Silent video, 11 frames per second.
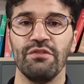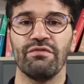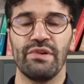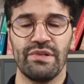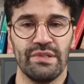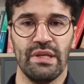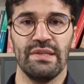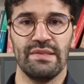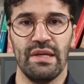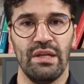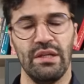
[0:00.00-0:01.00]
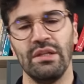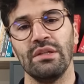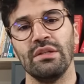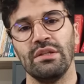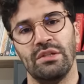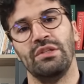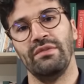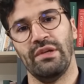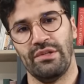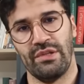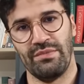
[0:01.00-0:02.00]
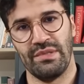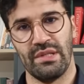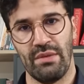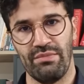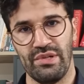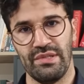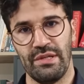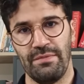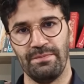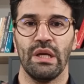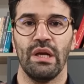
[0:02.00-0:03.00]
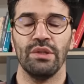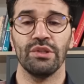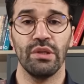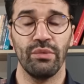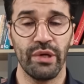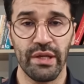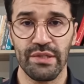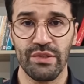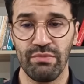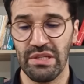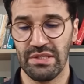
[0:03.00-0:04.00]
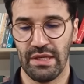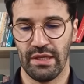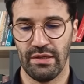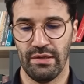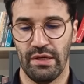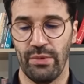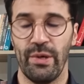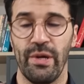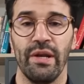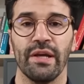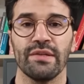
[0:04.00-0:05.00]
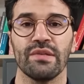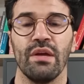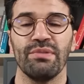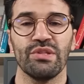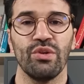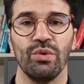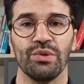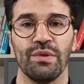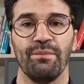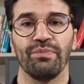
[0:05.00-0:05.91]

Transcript: the first ghazal in uh, Divan Shams Tabrizi. Until our next meeting, our next episode,